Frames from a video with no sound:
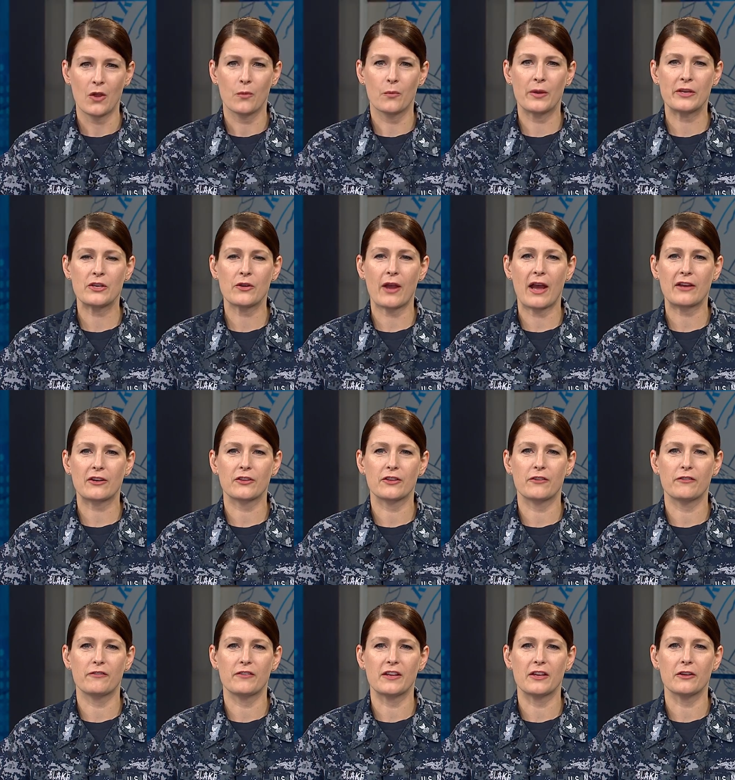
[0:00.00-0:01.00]
When you're out on
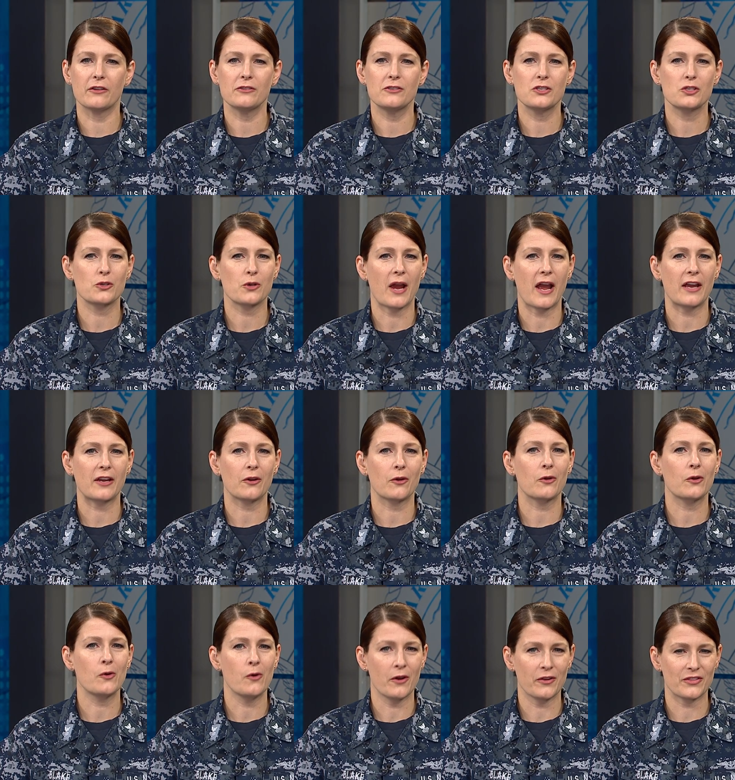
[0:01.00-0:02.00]
the field, track, or
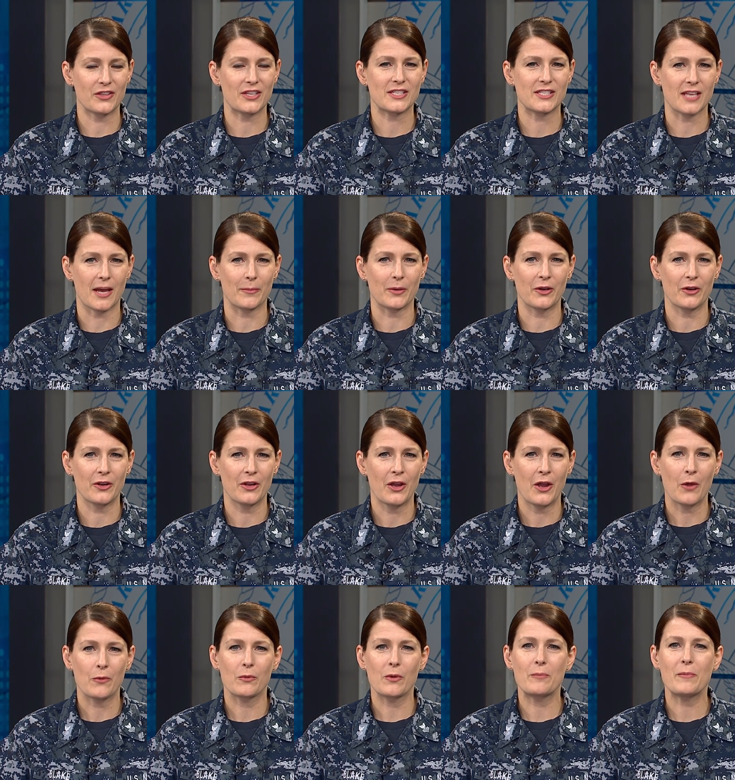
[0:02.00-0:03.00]
court this summer,
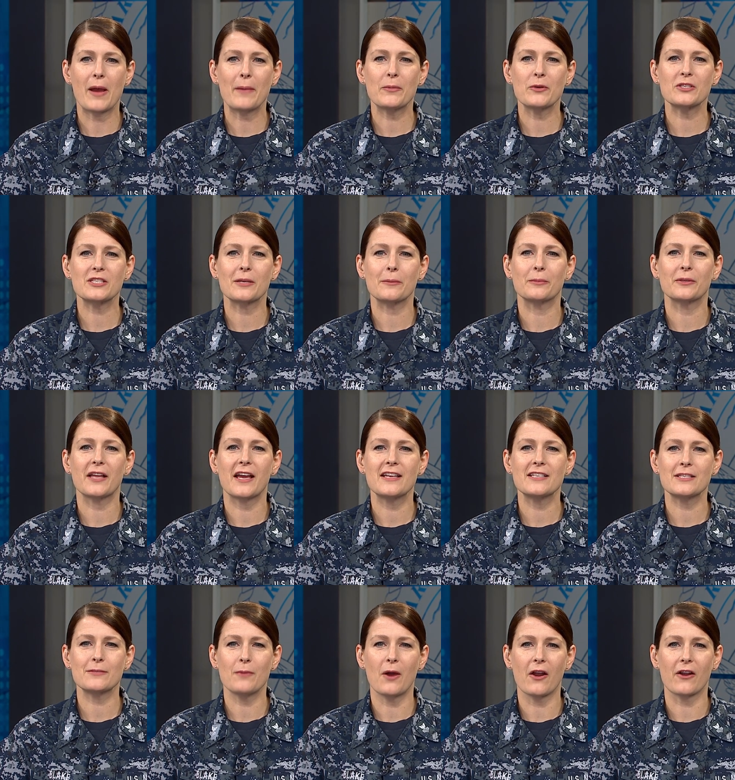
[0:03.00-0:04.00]
remember to play
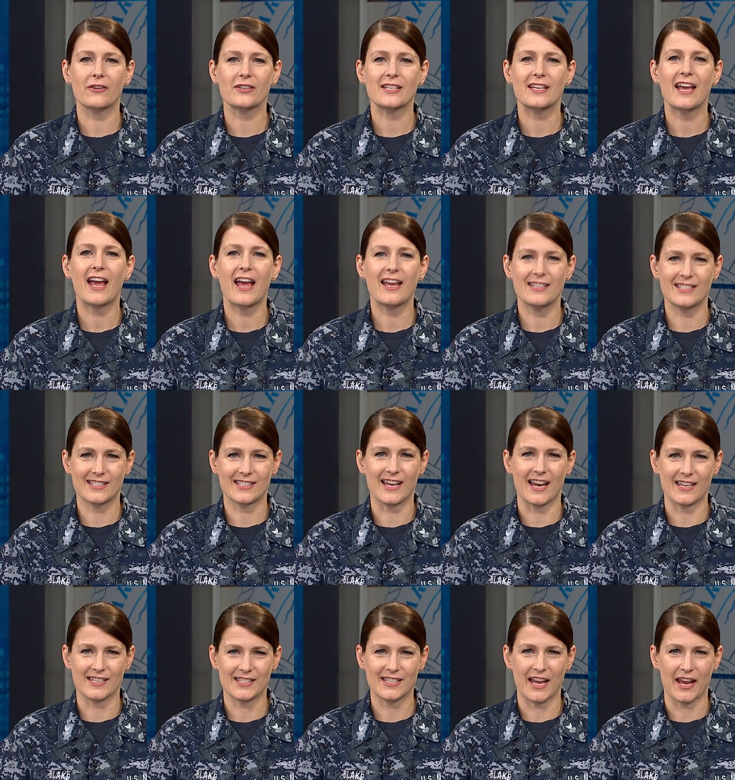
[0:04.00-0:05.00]
smart and
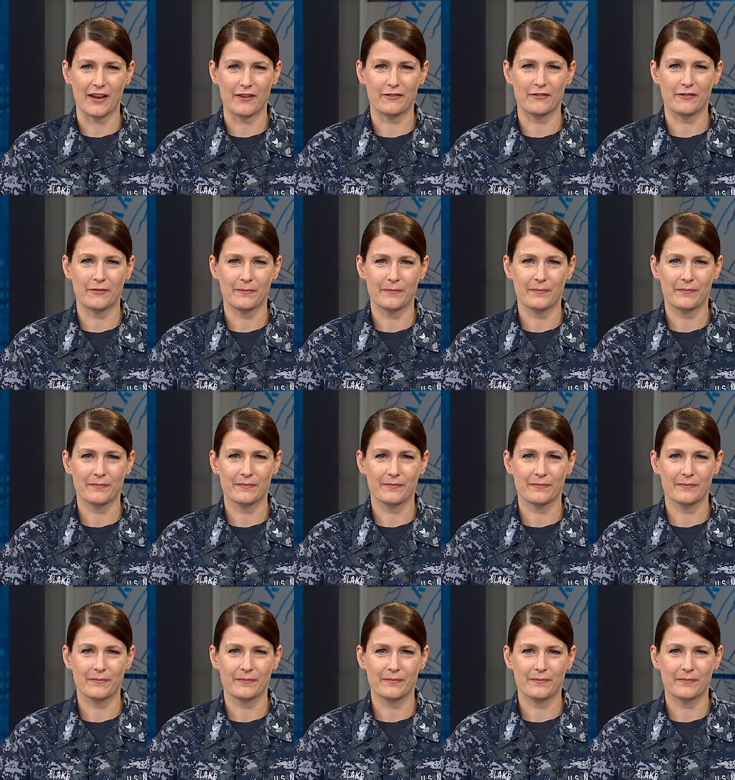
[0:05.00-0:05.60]
stay safe.